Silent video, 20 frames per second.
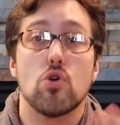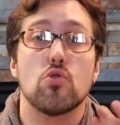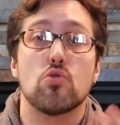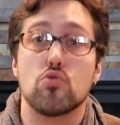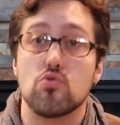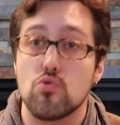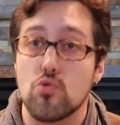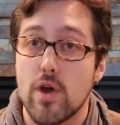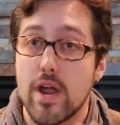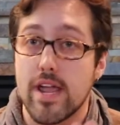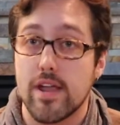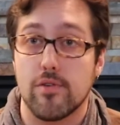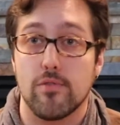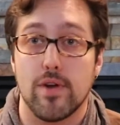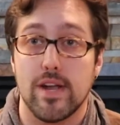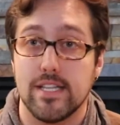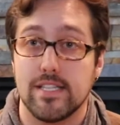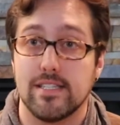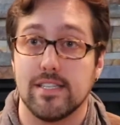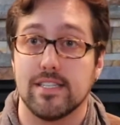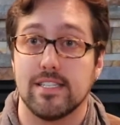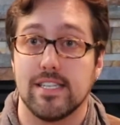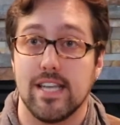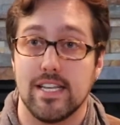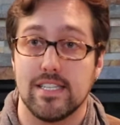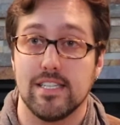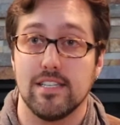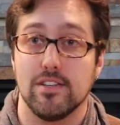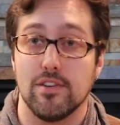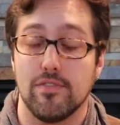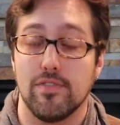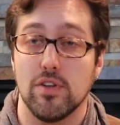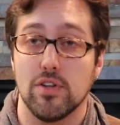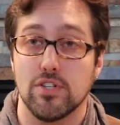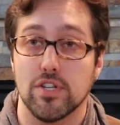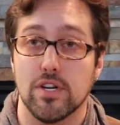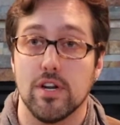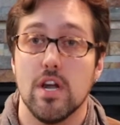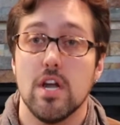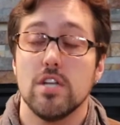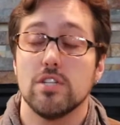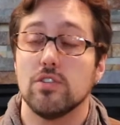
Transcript: Great success in your future.